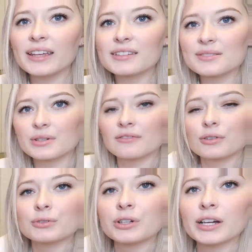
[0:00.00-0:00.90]
like this one of
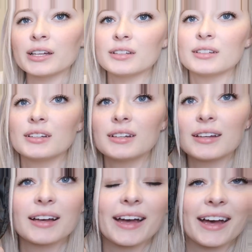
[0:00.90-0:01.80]
Aurora.
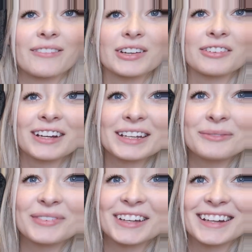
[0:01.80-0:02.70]
I have it already,
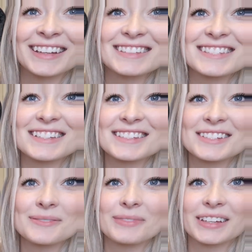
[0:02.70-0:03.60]
but it's just a
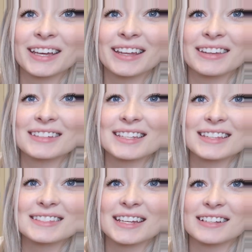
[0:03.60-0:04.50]
duplicate. It's
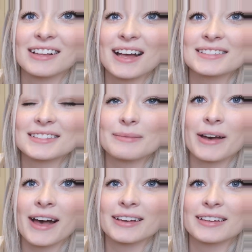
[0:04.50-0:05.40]
like stained glass in the
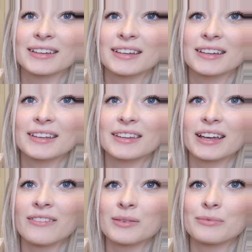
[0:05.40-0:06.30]
back. They
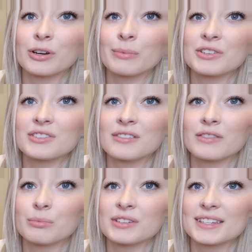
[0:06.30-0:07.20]
have them for a bunch of
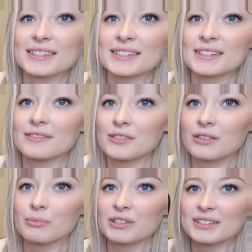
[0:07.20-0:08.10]
the princesses and a few
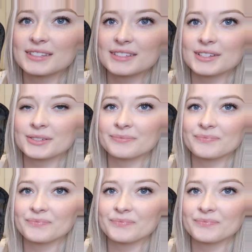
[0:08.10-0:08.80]
of the princes too.